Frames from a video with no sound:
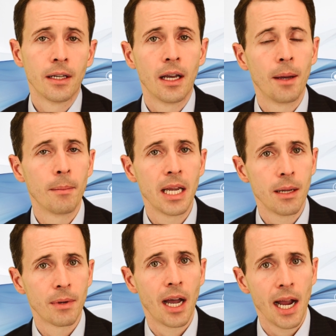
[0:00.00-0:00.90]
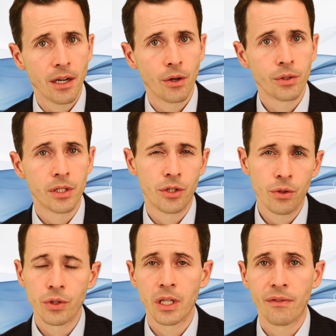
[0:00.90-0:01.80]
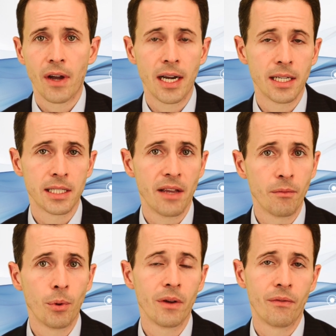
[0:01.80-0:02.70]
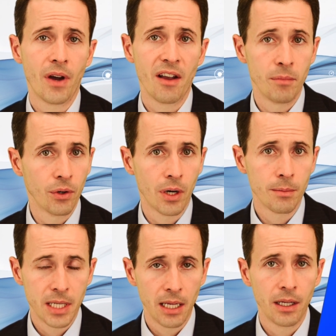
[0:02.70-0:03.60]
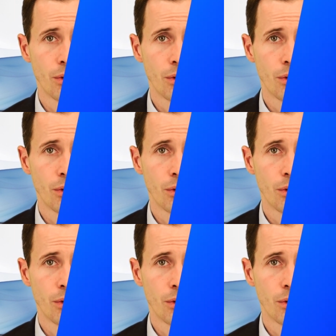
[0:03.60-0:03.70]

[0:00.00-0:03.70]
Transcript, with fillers: A uh, medium to high dose is usually defined as 7.5 milligrams daily